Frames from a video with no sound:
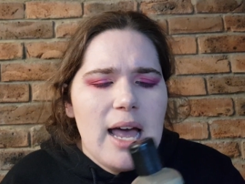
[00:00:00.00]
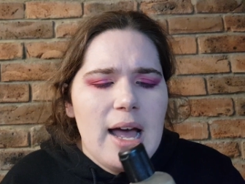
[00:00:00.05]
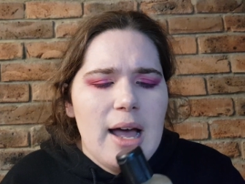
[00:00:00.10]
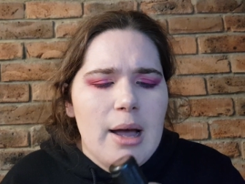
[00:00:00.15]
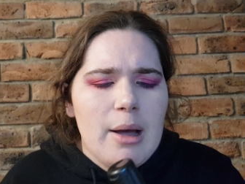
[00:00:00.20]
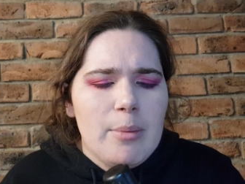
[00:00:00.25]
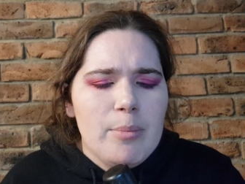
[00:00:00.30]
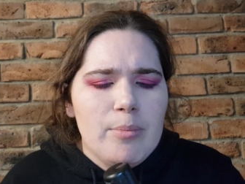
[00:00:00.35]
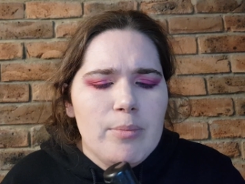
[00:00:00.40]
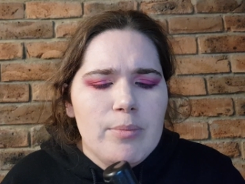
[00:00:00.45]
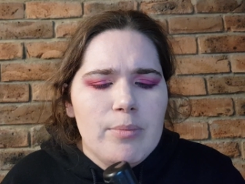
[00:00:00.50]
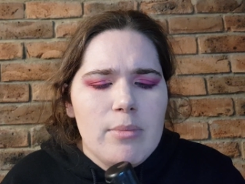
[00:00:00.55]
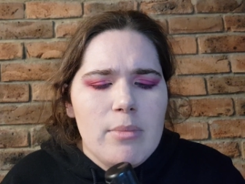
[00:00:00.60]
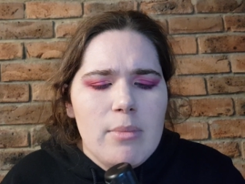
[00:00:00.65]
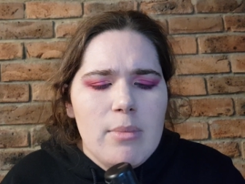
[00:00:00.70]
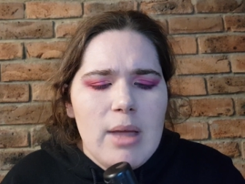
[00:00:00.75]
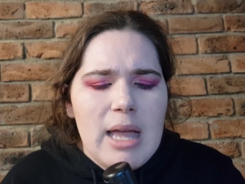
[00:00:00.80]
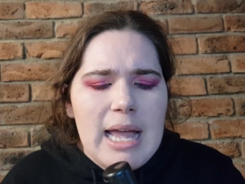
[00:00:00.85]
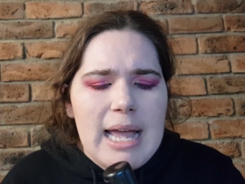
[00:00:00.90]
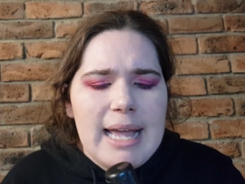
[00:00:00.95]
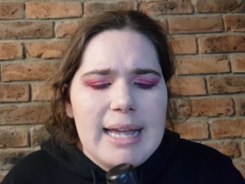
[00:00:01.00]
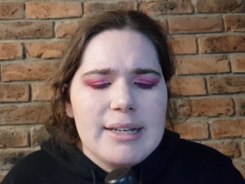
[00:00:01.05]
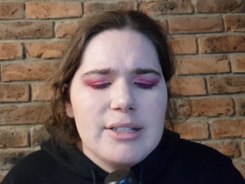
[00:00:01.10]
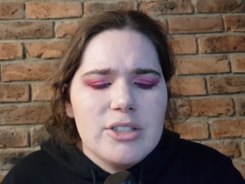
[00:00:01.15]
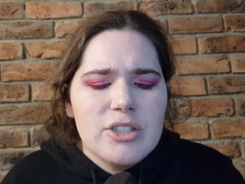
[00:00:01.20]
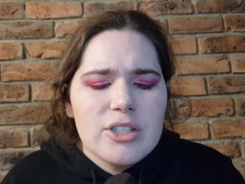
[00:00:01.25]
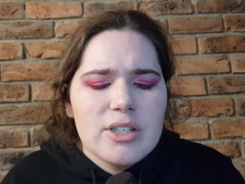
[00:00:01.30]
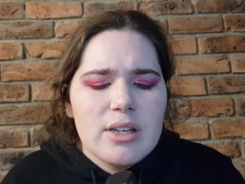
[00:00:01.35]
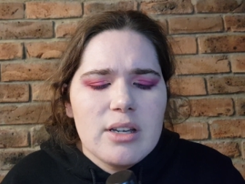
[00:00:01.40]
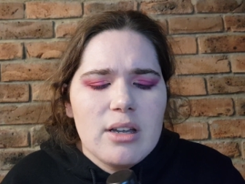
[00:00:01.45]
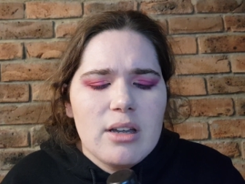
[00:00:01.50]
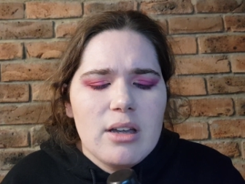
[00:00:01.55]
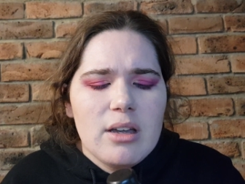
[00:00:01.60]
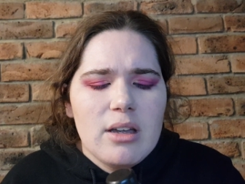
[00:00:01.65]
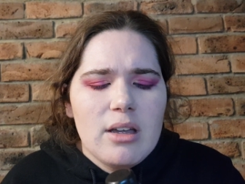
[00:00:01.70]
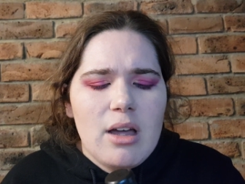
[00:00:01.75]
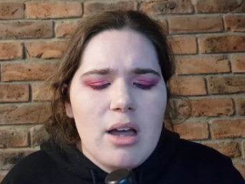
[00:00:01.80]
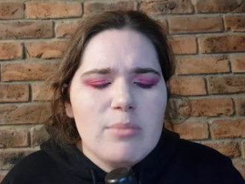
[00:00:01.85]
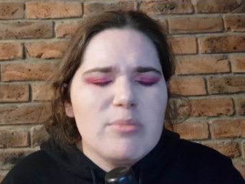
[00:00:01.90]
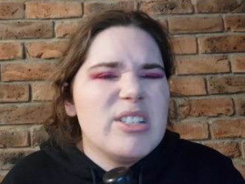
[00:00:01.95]
Um, and
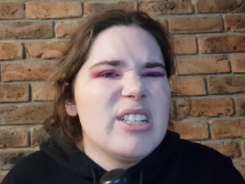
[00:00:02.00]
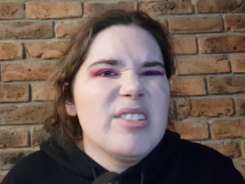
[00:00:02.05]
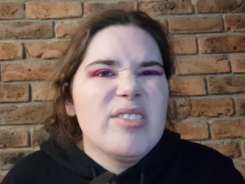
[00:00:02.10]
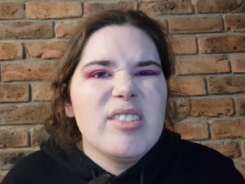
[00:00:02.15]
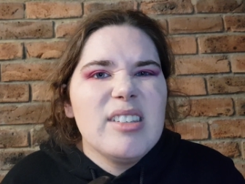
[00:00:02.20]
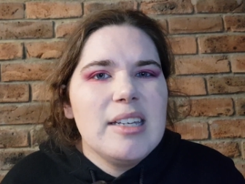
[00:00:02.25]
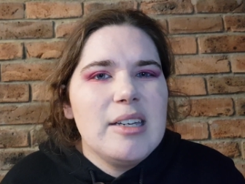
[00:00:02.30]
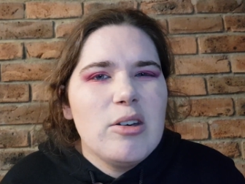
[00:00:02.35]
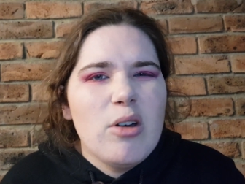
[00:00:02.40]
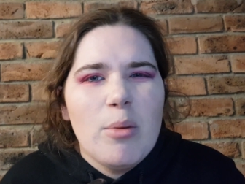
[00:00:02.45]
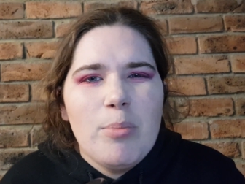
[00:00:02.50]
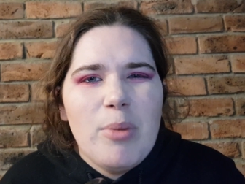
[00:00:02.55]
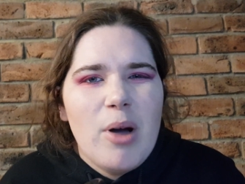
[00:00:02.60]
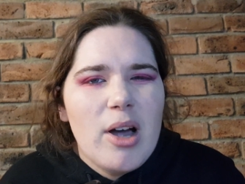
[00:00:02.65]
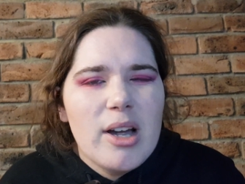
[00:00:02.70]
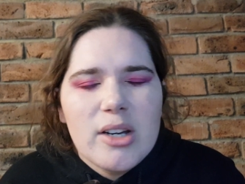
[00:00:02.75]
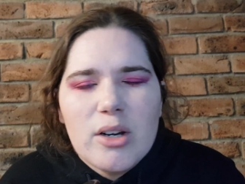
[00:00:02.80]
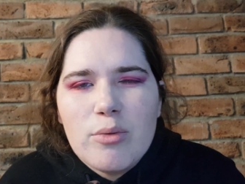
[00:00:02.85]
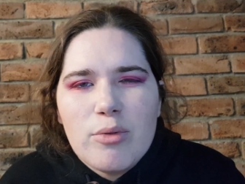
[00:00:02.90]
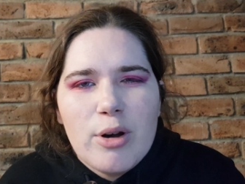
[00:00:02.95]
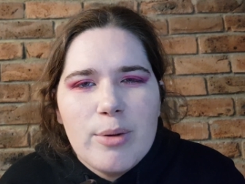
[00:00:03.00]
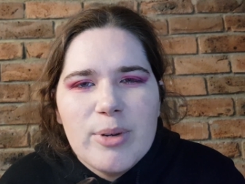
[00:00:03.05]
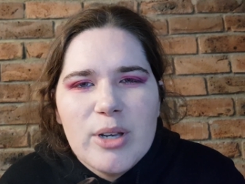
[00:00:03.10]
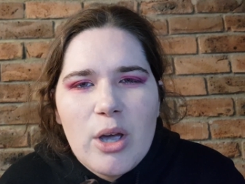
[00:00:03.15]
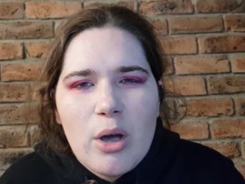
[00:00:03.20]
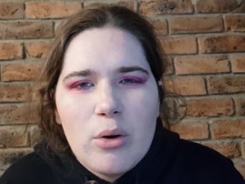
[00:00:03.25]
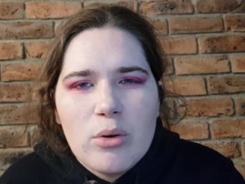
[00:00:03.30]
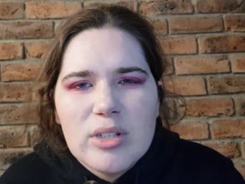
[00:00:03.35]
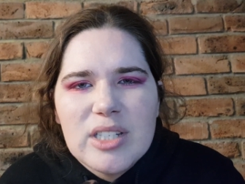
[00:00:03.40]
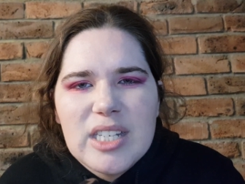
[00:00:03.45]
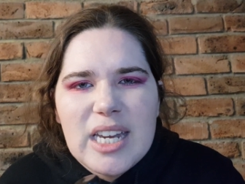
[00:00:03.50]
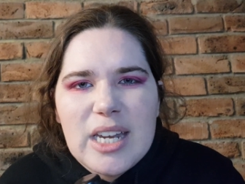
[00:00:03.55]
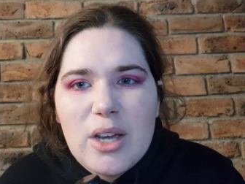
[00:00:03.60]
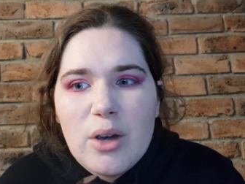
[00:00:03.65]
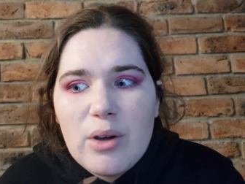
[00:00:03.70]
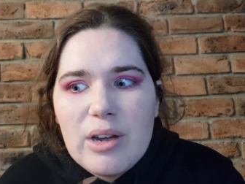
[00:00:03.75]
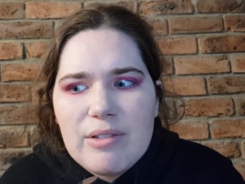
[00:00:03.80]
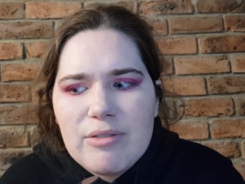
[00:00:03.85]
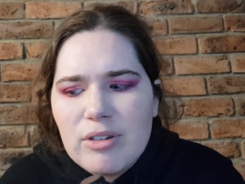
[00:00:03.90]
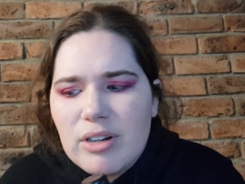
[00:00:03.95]
I'm definitely not buying Aromaco or
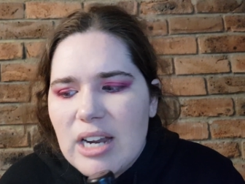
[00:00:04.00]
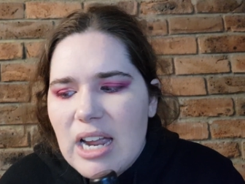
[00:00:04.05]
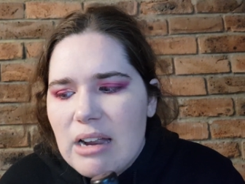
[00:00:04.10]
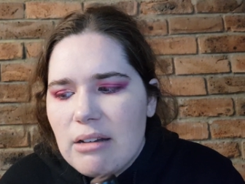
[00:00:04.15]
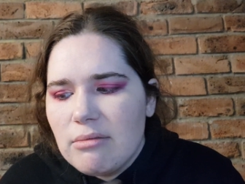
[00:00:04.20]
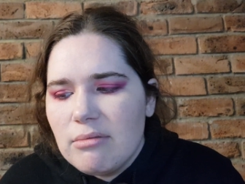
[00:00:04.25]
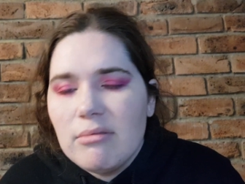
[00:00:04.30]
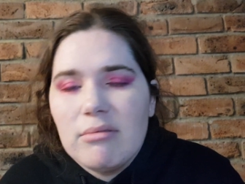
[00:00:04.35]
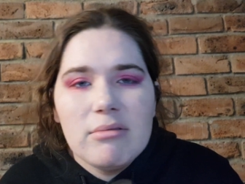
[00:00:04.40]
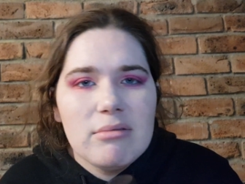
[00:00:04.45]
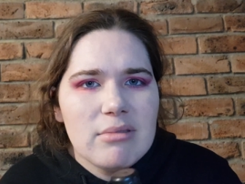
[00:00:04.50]
T'eo ever again.